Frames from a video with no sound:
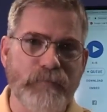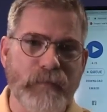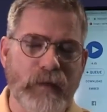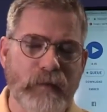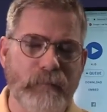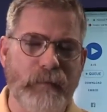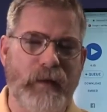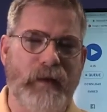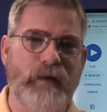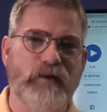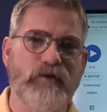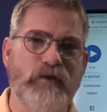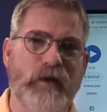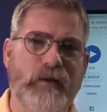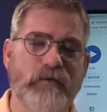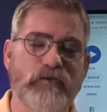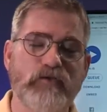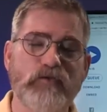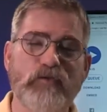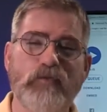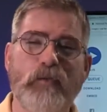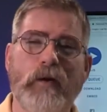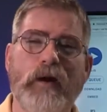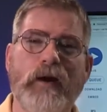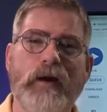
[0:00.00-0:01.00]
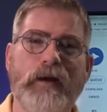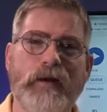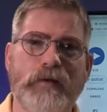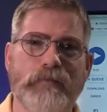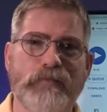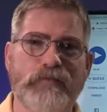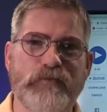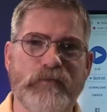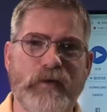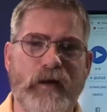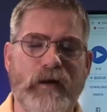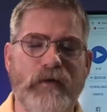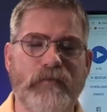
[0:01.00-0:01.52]
Imagine that, swearing
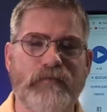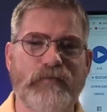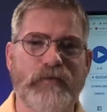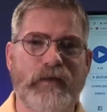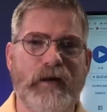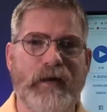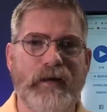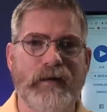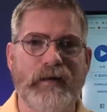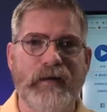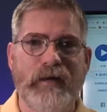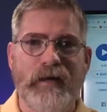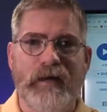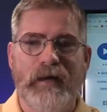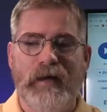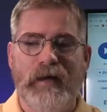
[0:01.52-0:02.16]
himself in.